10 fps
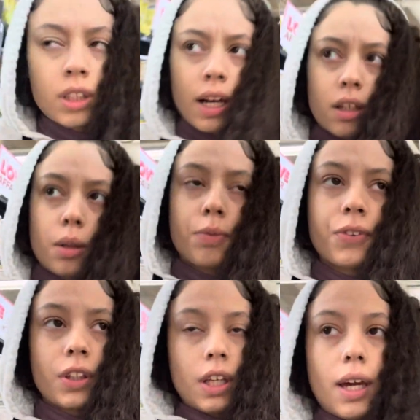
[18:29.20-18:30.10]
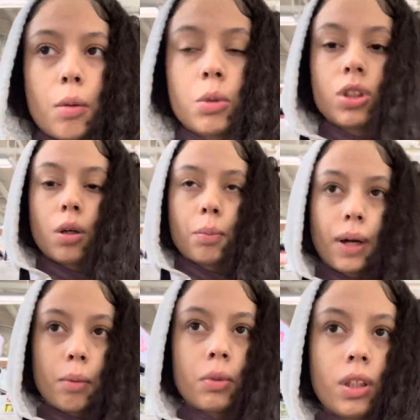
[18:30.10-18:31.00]
signed up for the Amazon
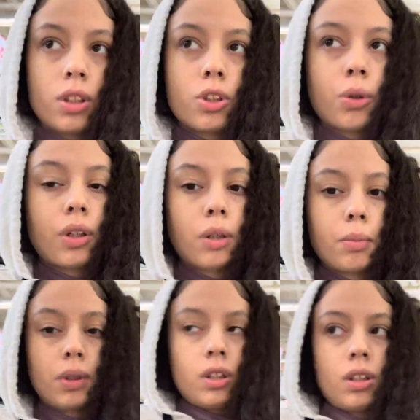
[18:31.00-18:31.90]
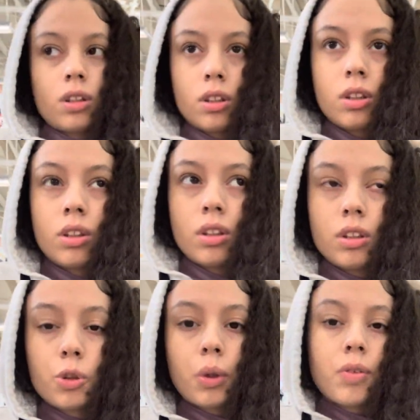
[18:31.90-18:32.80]
Prime thing, so it could be
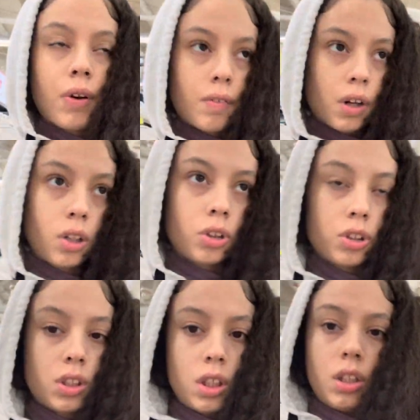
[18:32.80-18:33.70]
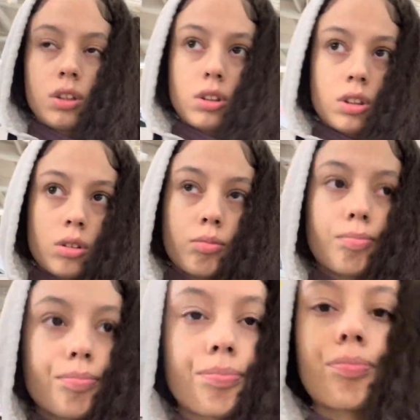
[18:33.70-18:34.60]
$25 each.
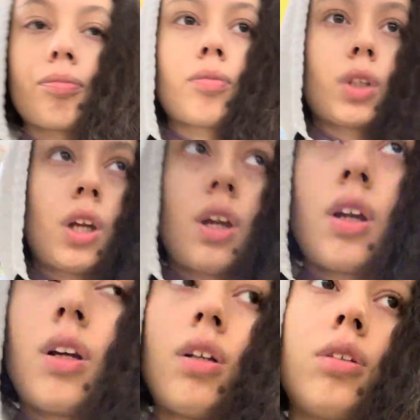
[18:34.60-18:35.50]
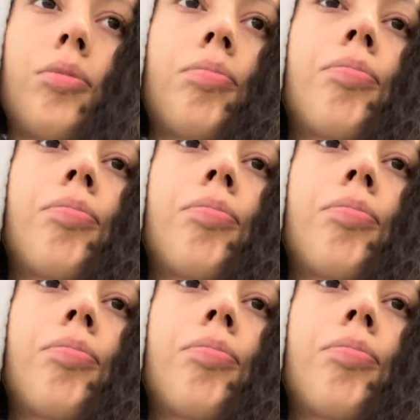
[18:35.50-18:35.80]
And